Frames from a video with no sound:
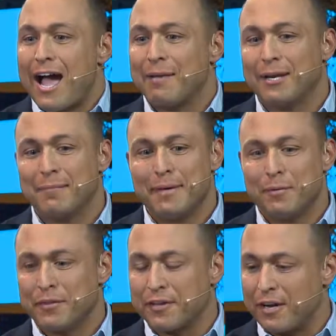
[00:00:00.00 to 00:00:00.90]
I mean, I meet
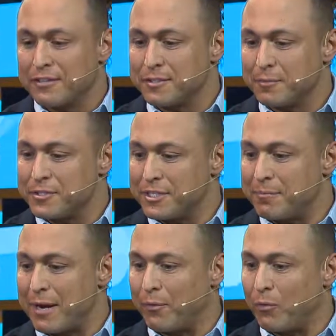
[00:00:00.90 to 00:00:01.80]
with customers in
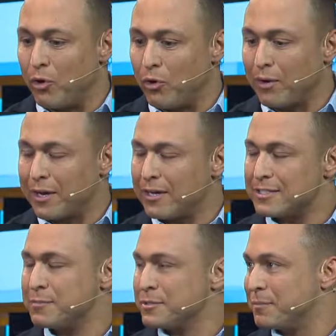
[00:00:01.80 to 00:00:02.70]
my role, right?
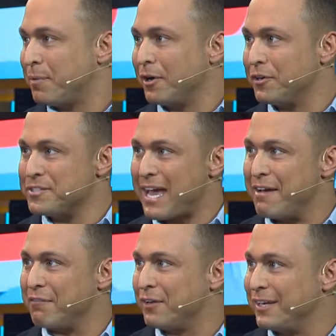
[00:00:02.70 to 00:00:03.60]
Customers and partners
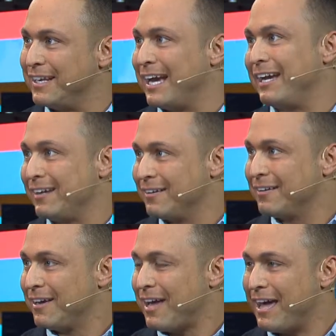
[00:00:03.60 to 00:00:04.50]
every day.
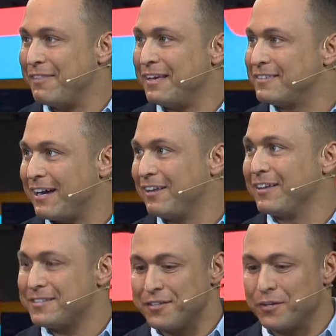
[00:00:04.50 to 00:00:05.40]
And they tell
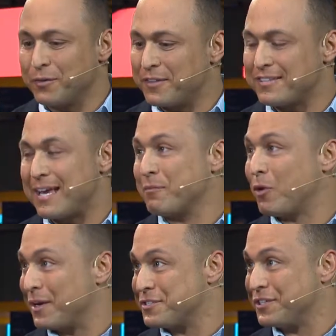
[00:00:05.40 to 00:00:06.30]
us, the same
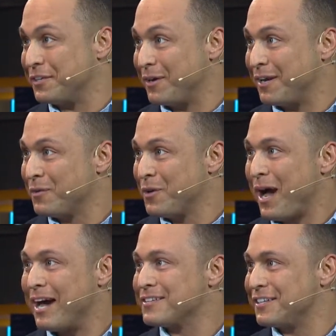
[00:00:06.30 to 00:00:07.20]
question, right?
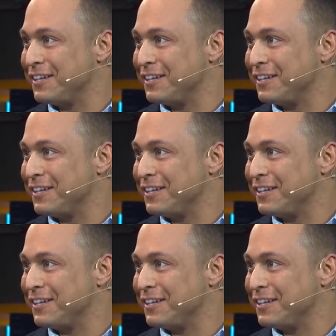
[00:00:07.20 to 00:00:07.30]
How does it